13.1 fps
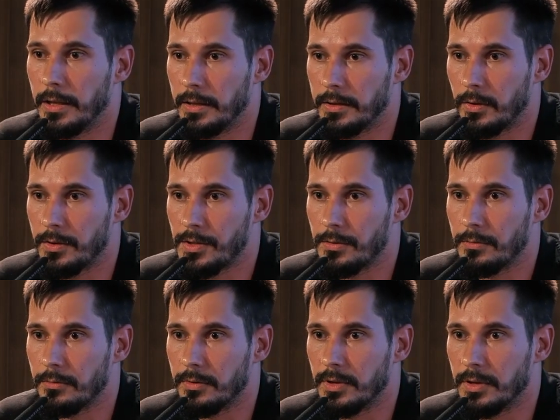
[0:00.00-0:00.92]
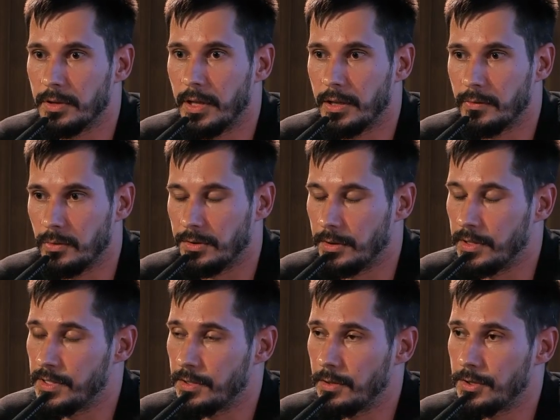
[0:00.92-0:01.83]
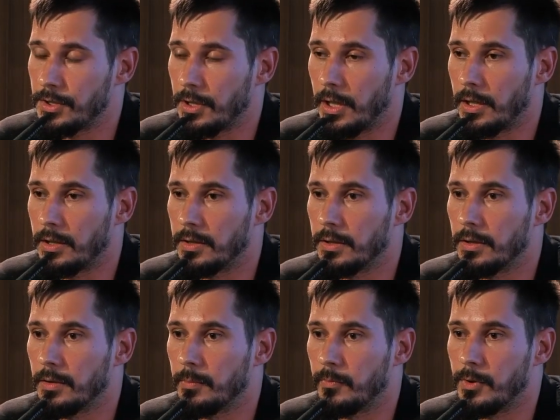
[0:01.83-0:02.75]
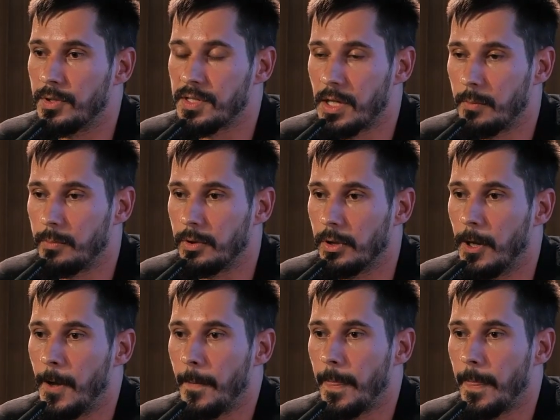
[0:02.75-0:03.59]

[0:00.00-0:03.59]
It also dealt with research, and for example,